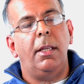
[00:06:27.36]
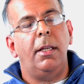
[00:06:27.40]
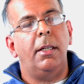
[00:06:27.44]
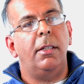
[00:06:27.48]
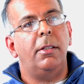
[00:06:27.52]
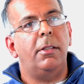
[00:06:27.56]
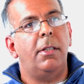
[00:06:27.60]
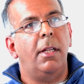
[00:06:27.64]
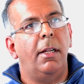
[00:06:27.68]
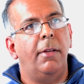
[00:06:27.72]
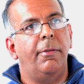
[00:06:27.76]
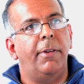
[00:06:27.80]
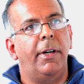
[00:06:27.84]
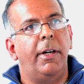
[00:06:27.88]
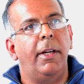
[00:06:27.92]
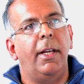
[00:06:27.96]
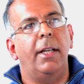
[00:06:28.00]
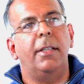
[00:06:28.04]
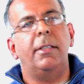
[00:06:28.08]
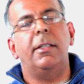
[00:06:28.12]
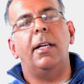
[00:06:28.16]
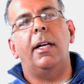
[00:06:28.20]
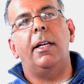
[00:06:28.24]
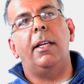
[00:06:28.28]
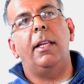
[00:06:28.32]
still a very
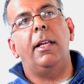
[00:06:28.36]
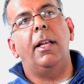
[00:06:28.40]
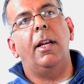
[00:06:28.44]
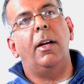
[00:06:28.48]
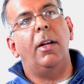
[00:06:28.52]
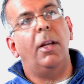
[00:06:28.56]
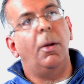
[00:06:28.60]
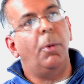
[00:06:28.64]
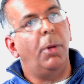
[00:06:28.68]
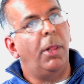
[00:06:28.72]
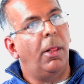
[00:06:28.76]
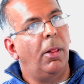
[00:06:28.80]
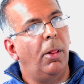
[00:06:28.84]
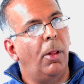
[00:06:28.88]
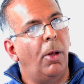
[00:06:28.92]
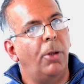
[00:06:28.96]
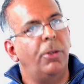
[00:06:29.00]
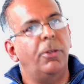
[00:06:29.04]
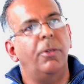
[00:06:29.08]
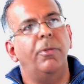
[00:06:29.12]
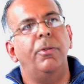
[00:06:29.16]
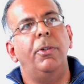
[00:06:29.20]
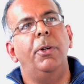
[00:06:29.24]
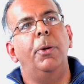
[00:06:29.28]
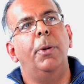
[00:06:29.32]
exciting area with lots
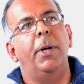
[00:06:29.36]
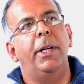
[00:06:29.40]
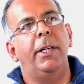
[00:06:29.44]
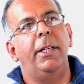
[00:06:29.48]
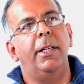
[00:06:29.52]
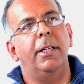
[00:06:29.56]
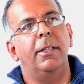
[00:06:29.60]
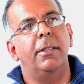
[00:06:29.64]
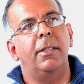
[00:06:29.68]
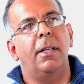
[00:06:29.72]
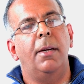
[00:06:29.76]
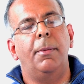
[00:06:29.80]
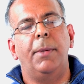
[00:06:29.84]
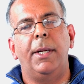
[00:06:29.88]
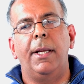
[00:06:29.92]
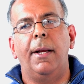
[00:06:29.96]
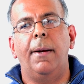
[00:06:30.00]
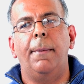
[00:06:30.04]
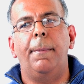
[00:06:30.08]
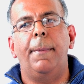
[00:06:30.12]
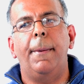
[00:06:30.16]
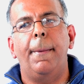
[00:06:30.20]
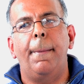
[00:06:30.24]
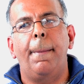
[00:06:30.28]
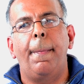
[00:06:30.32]
of new ideas coming
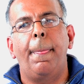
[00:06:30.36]
up.